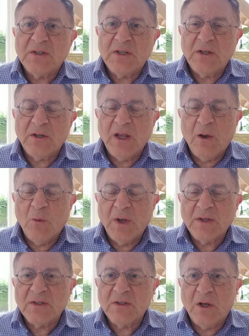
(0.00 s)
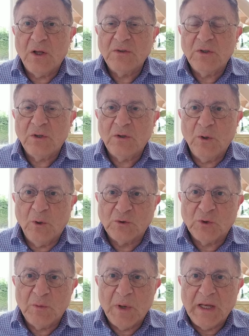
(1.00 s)
Syria was under the
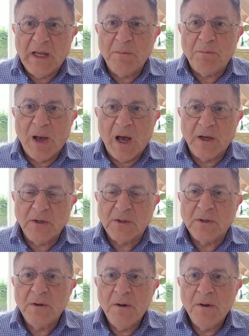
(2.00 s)
Ottoman Empire